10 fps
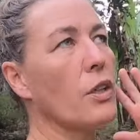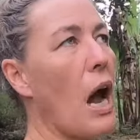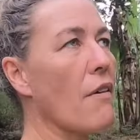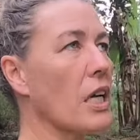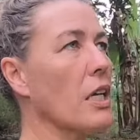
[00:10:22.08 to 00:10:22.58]
And
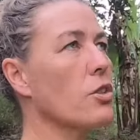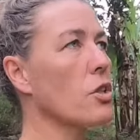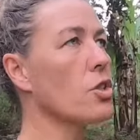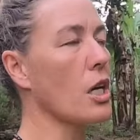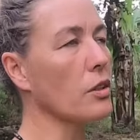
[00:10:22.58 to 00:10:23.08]
you have an
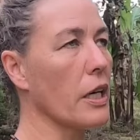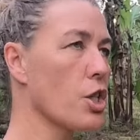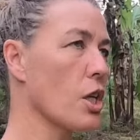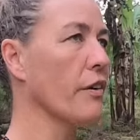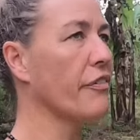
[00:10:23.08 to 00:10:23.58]

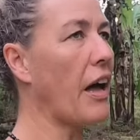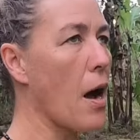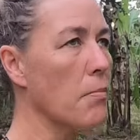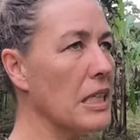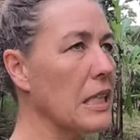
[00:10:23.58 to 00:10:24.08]
intergenerational
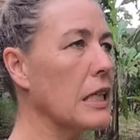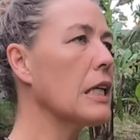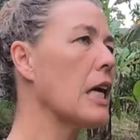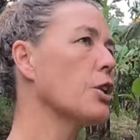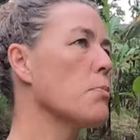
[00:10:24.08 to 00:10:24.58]

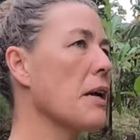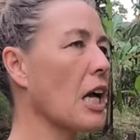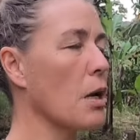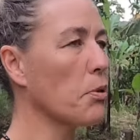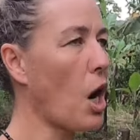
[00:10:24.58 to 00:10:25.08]
family, and you're
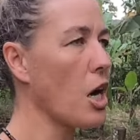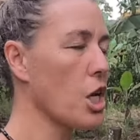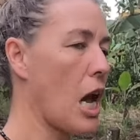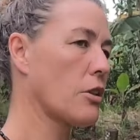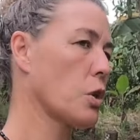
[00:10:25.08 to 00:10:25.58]
making a
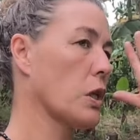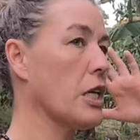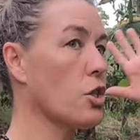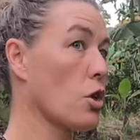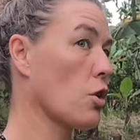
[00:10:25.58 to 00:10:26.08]
project, or
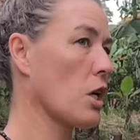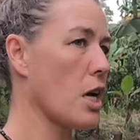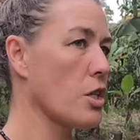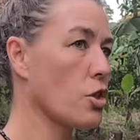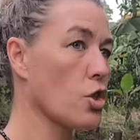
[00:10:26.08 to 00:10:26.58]
an
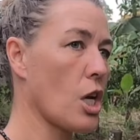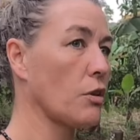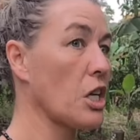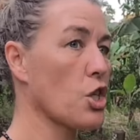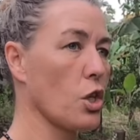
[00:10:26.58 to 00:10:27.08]

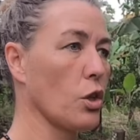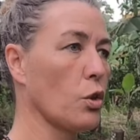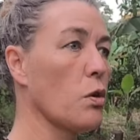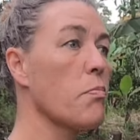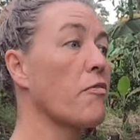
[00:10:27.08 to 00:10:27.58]

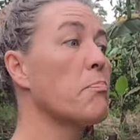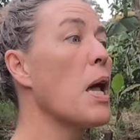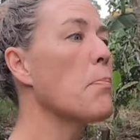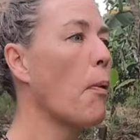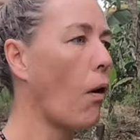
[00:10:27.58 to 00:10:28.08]
intergenerational group of
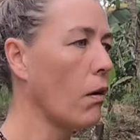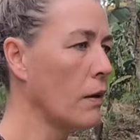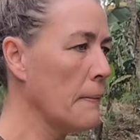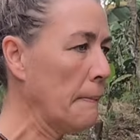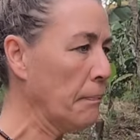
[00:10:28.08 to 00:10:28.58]
people,
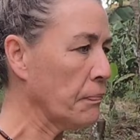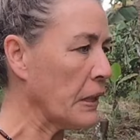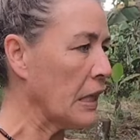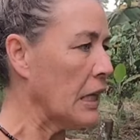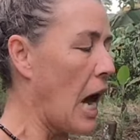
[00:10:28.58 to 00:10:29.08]

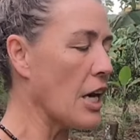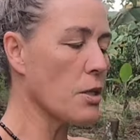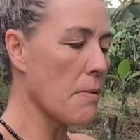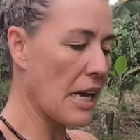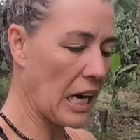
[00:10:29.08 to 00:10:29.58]
and
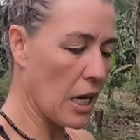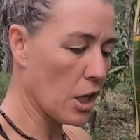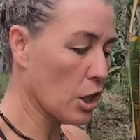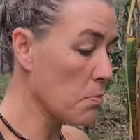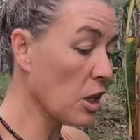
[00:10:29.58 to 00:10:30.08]
you're making
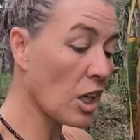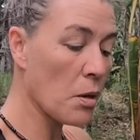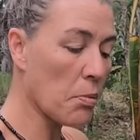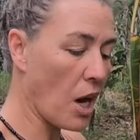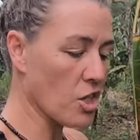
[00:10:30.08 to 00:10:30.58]
a
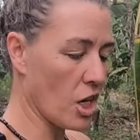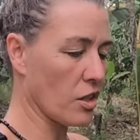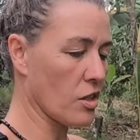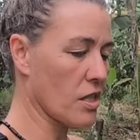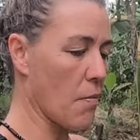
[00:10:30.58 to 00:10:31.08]
community
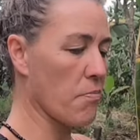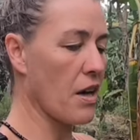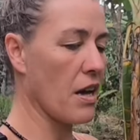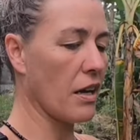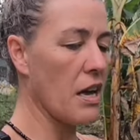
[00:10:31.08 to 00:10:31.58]
project or
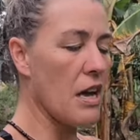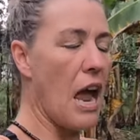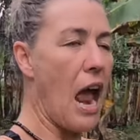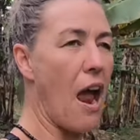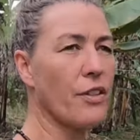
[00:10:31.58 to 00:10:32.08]
something.
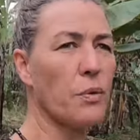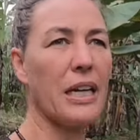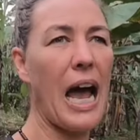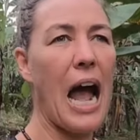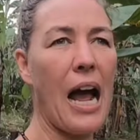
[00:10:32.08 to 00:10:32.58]

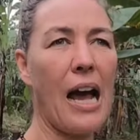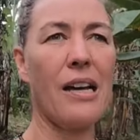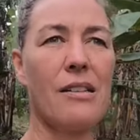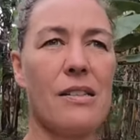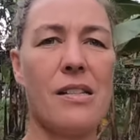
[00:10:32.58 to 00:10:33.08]
Everyone
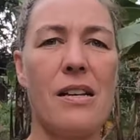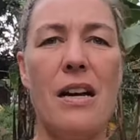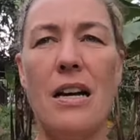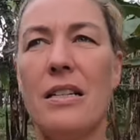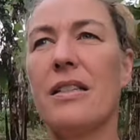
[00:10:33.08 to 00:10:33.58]
has
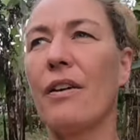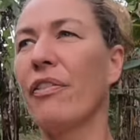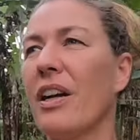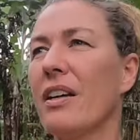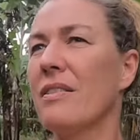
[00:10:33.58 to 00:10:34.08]

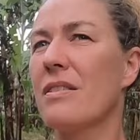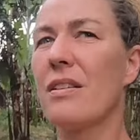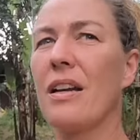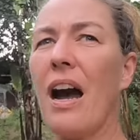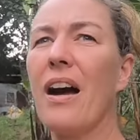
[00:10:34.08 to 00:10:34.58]

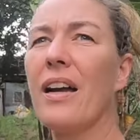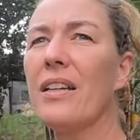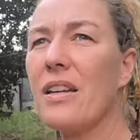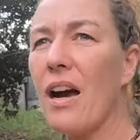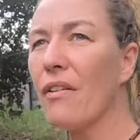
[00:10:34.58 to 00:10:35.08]
different
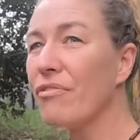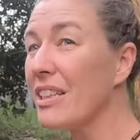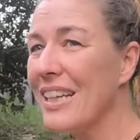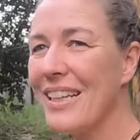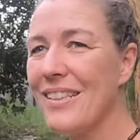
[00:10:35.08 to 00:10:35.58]
kind of
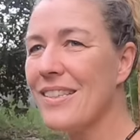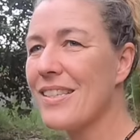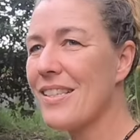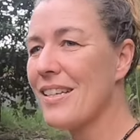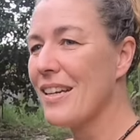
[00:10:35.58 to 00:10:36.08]

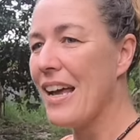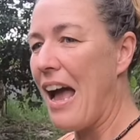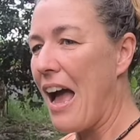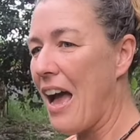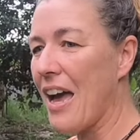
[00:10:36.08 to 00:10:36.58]
needs
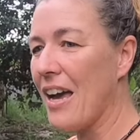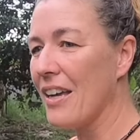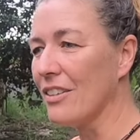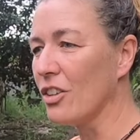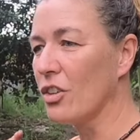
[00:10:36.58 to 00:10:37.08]

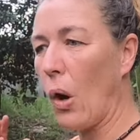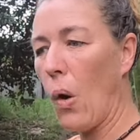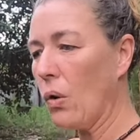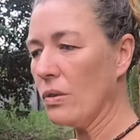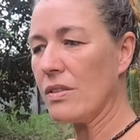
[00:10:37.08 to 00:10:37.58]
and
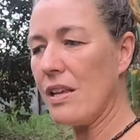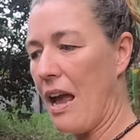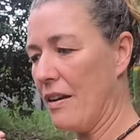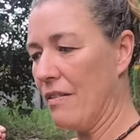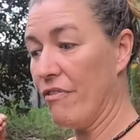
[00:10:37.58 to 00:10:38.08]
goals
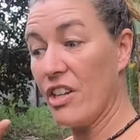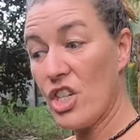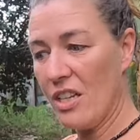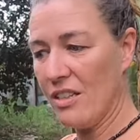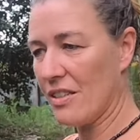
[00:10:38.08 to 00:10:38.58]
and
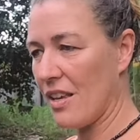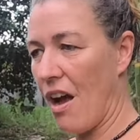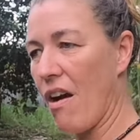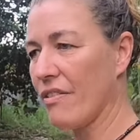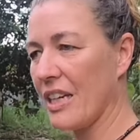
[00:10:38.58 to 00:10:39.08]
visions
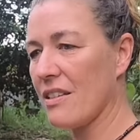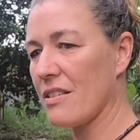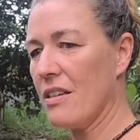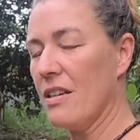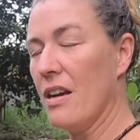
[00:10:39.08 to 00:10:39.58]
of
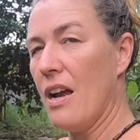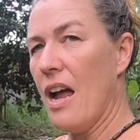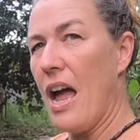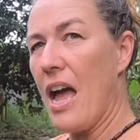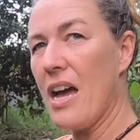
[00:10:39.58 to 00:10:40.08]
it.
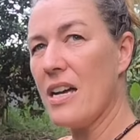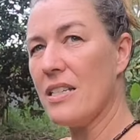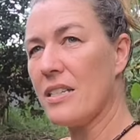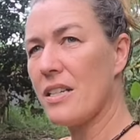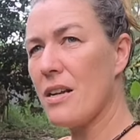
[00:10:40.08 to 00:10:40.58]

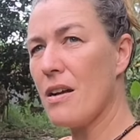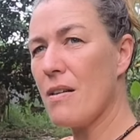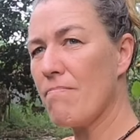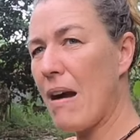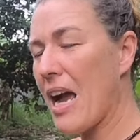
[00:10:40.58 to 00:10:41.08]
And
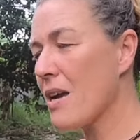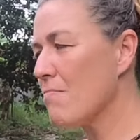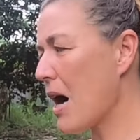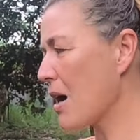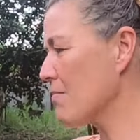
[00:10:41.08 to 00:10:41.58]
my
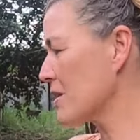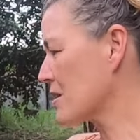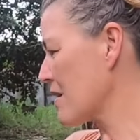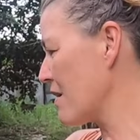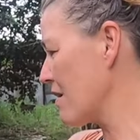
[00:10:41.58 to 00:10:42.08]

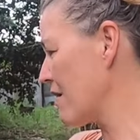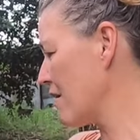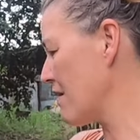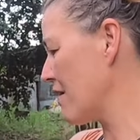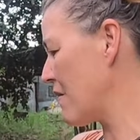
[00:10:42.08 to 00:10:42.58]
mom's
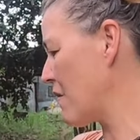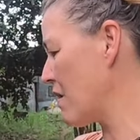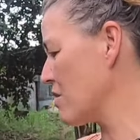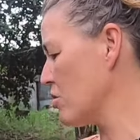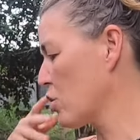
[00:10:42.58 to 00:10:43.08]

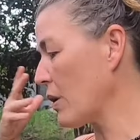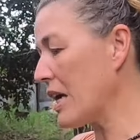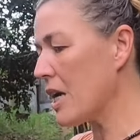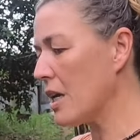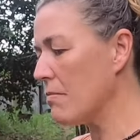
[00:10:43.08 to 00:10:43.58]

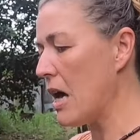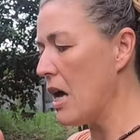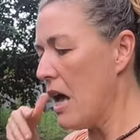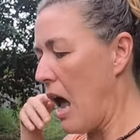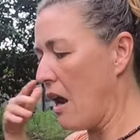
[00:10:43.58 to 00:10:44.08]
dream
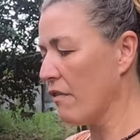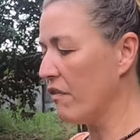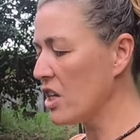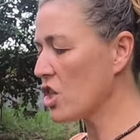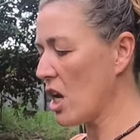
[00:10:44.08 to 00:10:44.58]
and
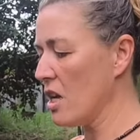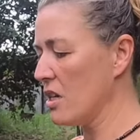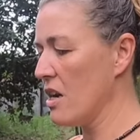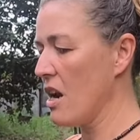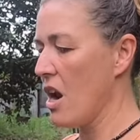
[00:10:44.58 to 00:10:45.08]

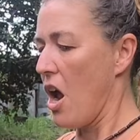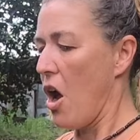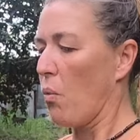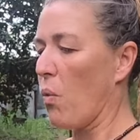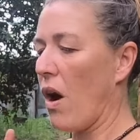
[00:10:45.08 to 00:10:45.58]
vision
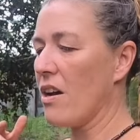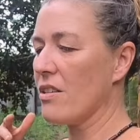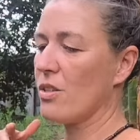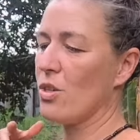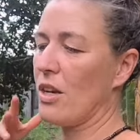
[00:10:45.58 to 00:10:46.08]

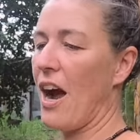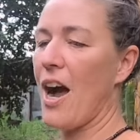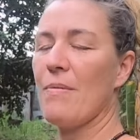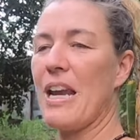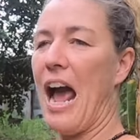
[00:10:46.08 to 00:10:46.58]
was to
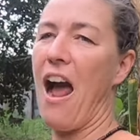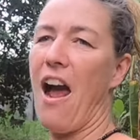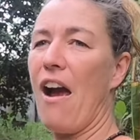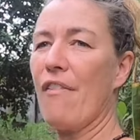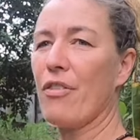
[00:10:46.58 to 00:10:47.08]
come and
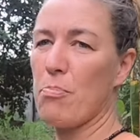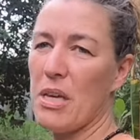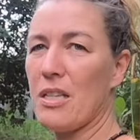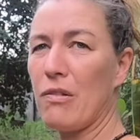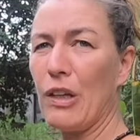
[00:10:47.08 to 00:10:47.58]
have the
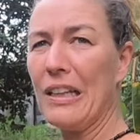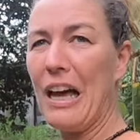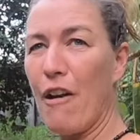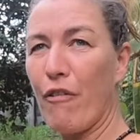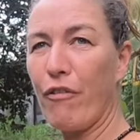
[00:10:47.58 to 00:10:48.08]
peaceful
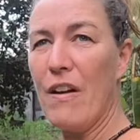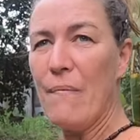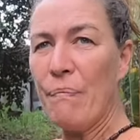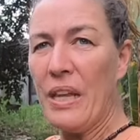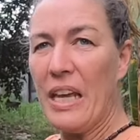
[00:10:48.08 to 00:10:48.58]
life
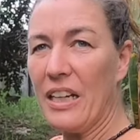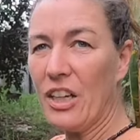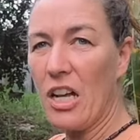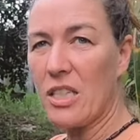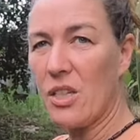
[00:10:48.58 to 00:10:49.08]
in
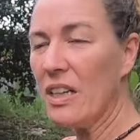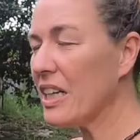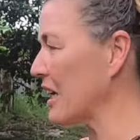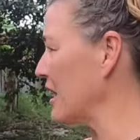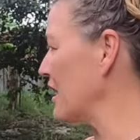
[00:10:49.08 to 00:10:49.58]
Costa
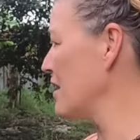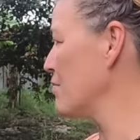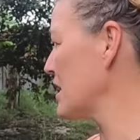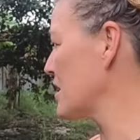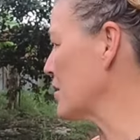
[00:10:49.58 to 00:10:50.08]
Rica
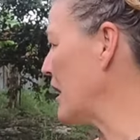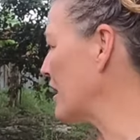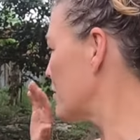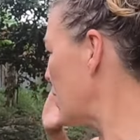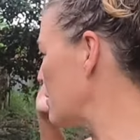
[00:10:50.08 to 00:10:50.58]
and be
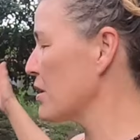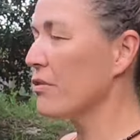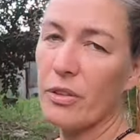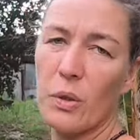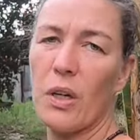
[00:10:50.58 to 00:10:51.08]
surrounded by
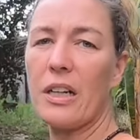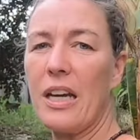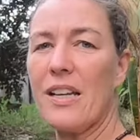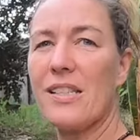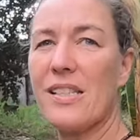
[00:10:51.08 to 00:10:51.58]
beautiful
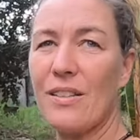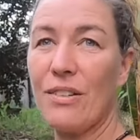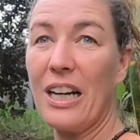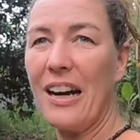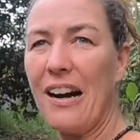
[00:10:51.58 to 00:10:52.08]
orchids and
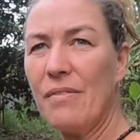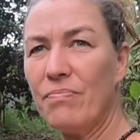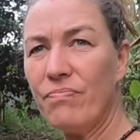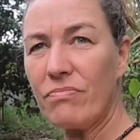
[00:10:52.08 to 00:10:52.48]
whatnot.